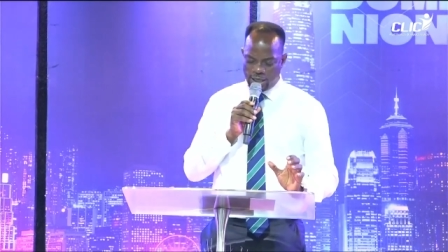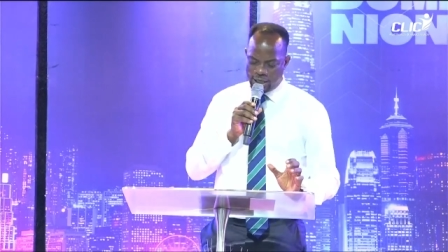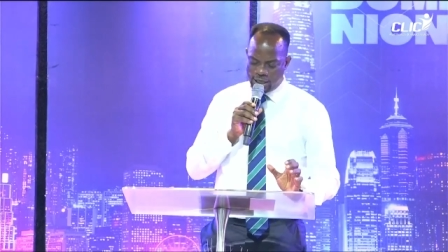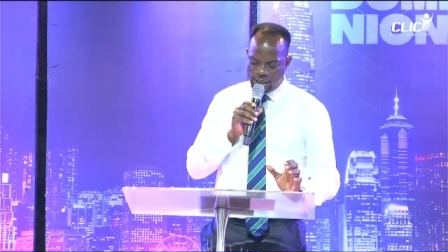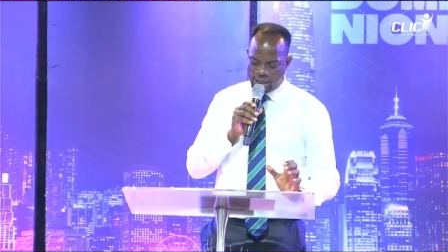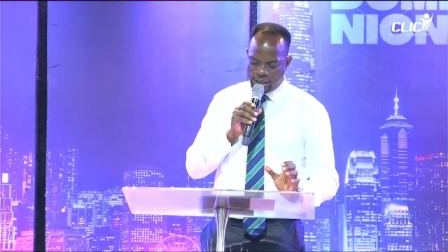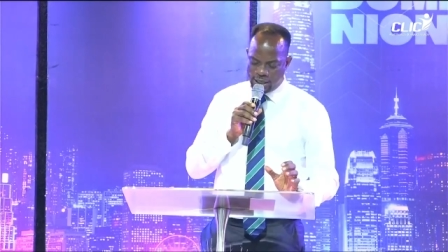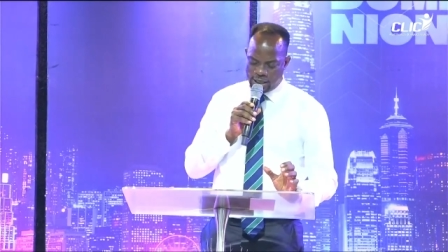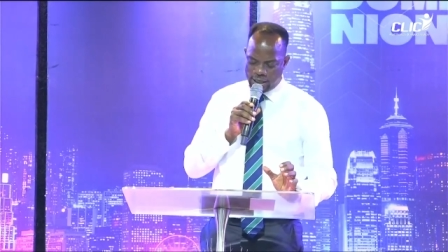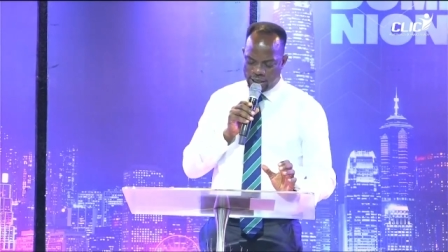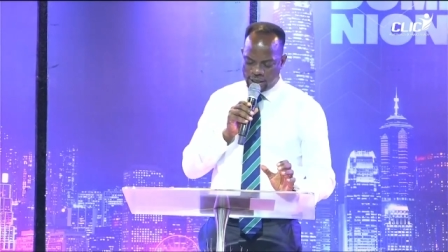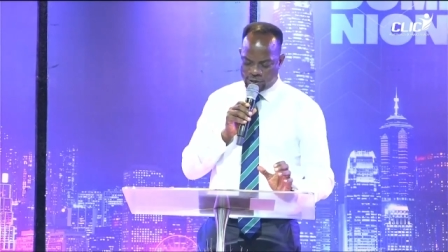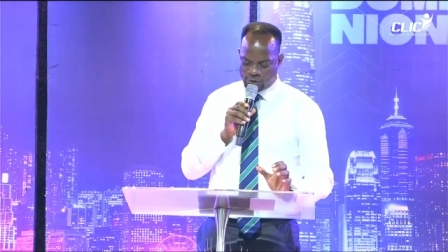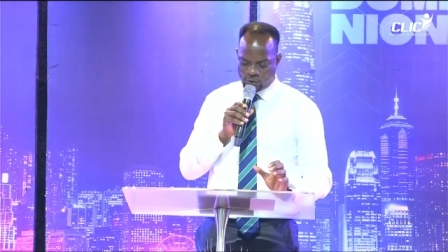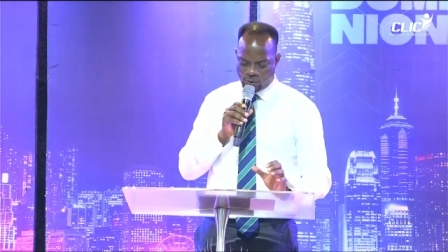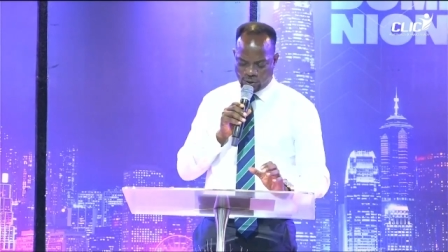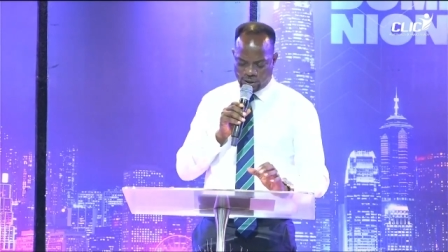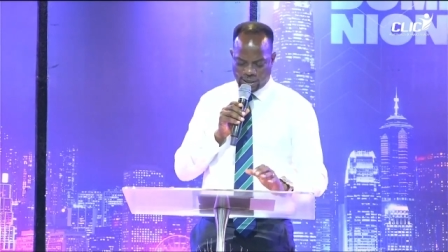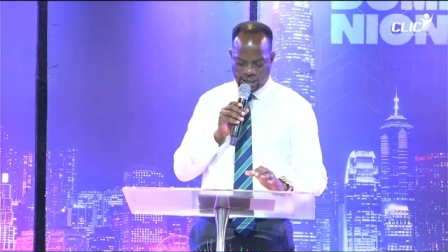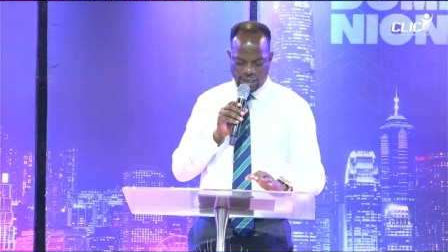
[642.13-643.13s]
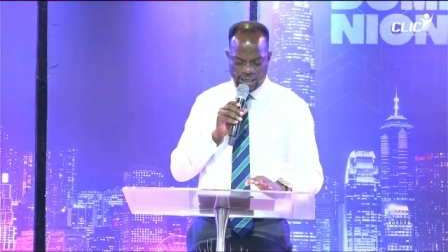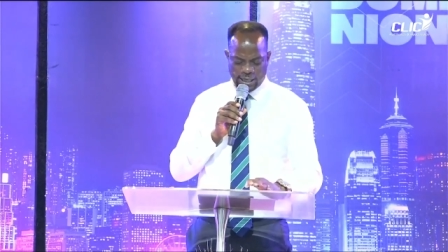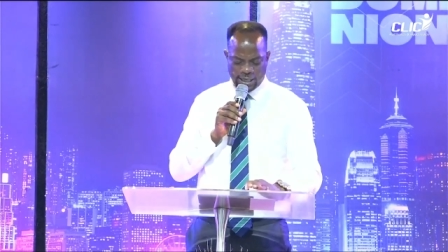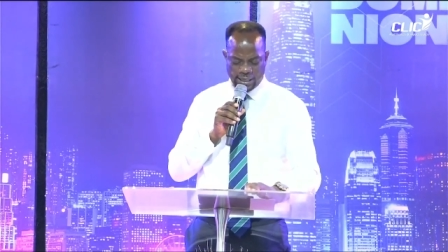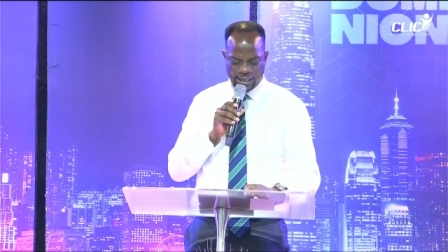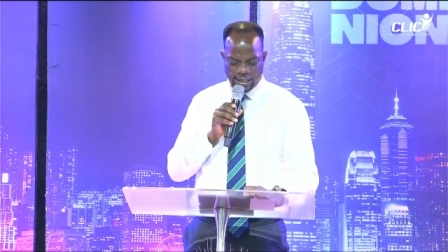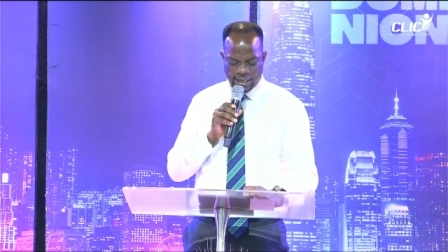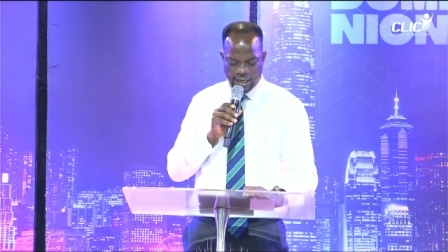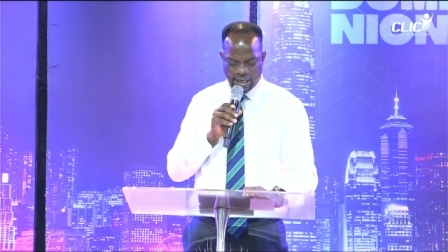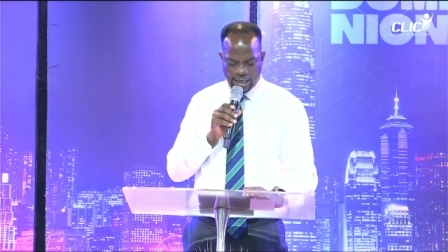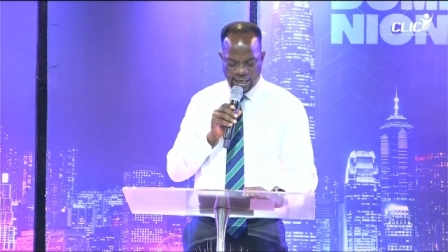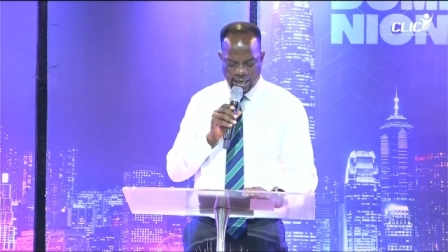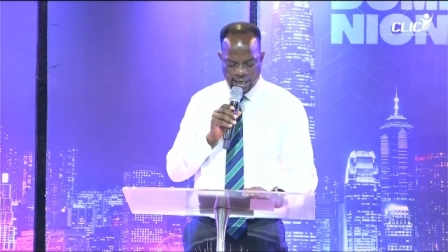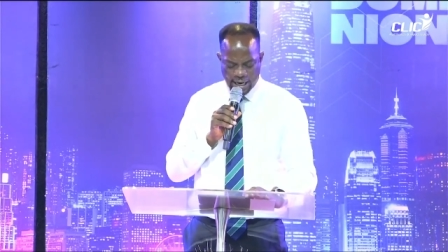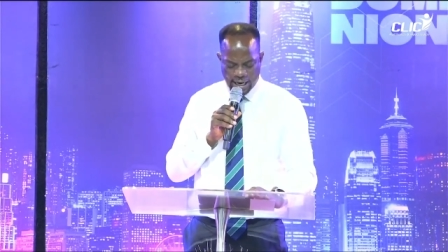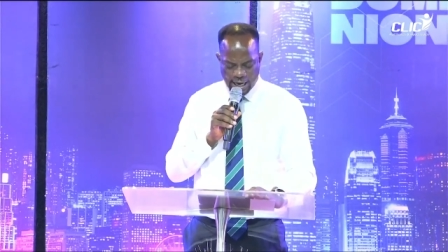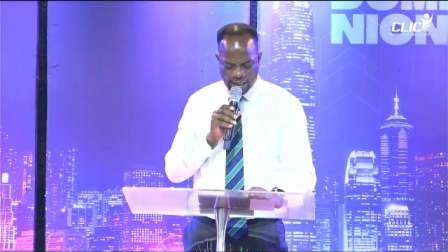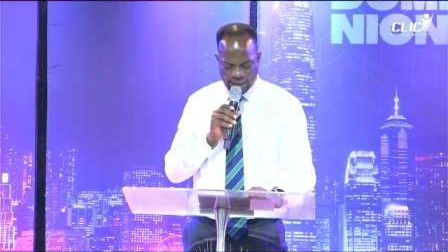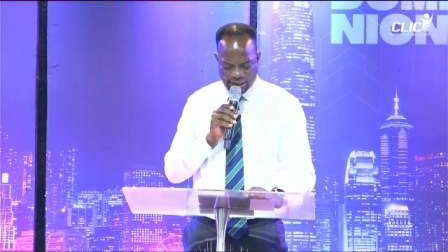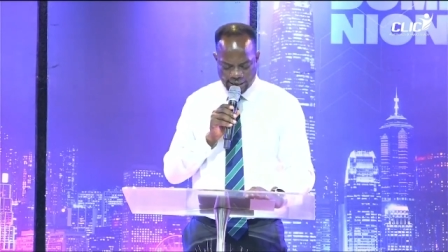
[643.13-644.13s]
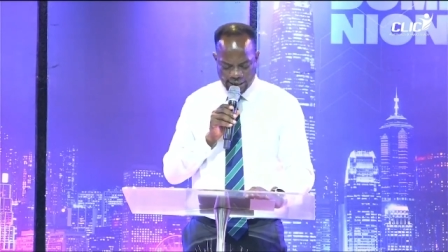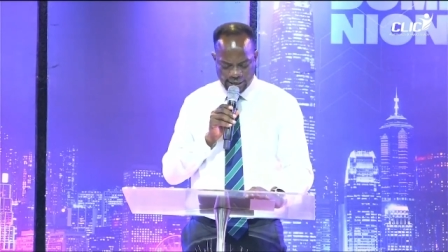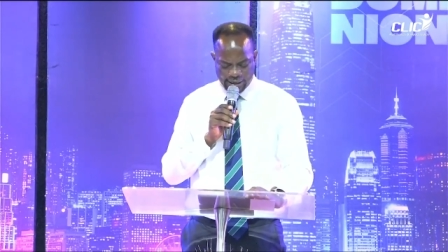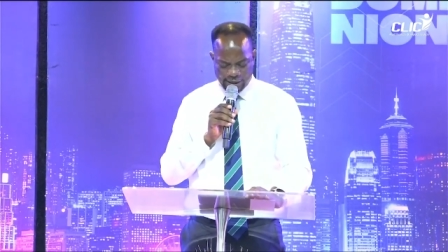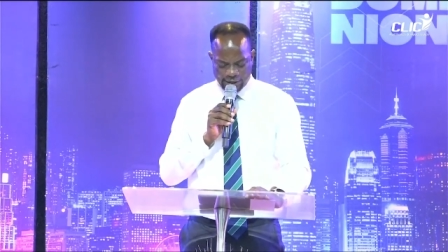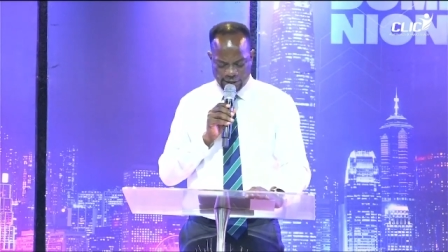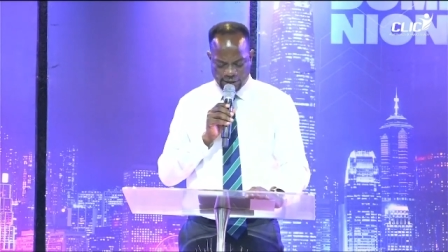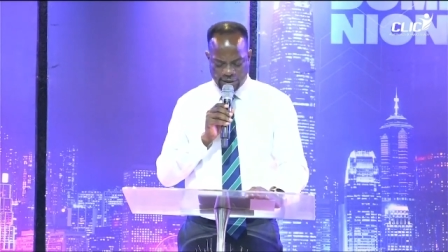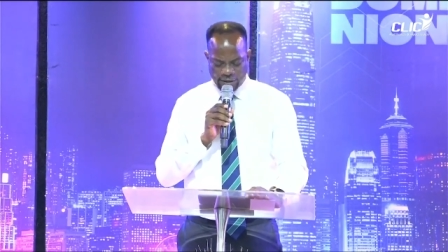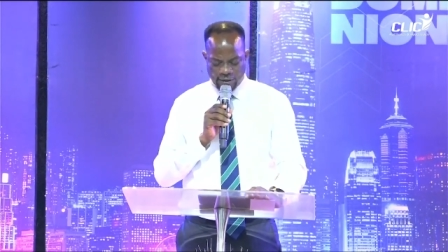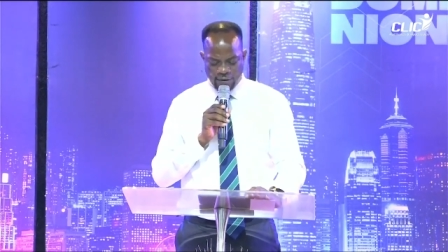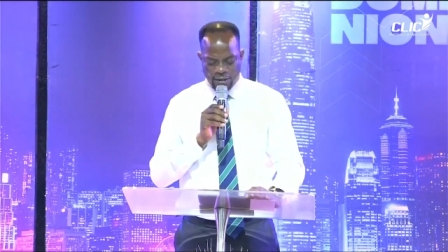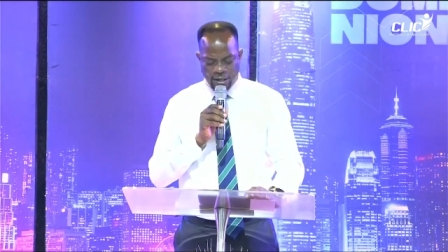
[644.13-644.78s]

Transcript: is quoted and said this.